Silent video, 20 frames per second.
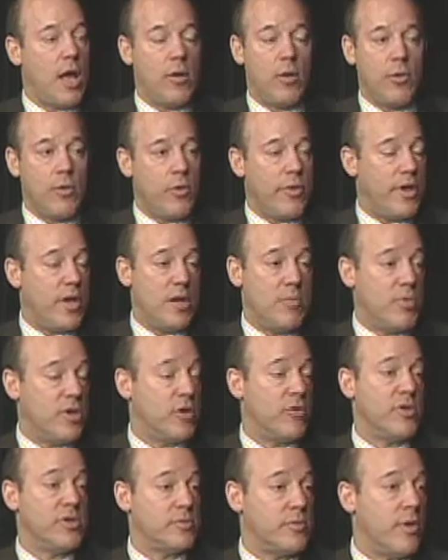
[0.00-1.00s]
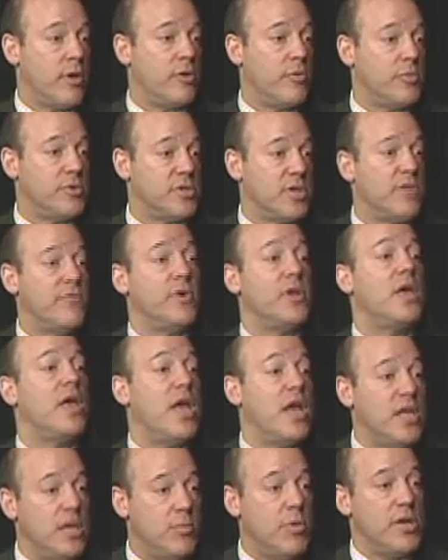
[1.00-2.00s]
I don't know that anybody agrees with 100% of what
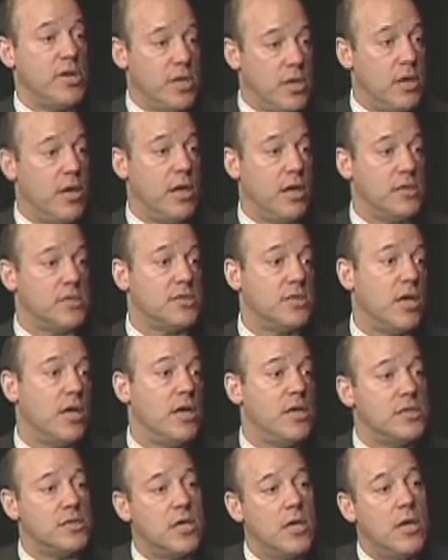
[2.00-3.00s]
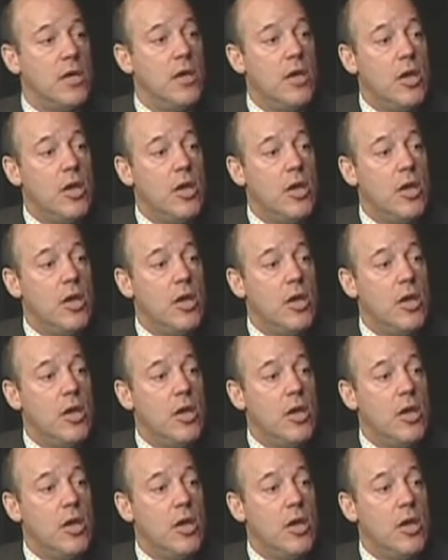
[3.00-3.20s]
anybody else does.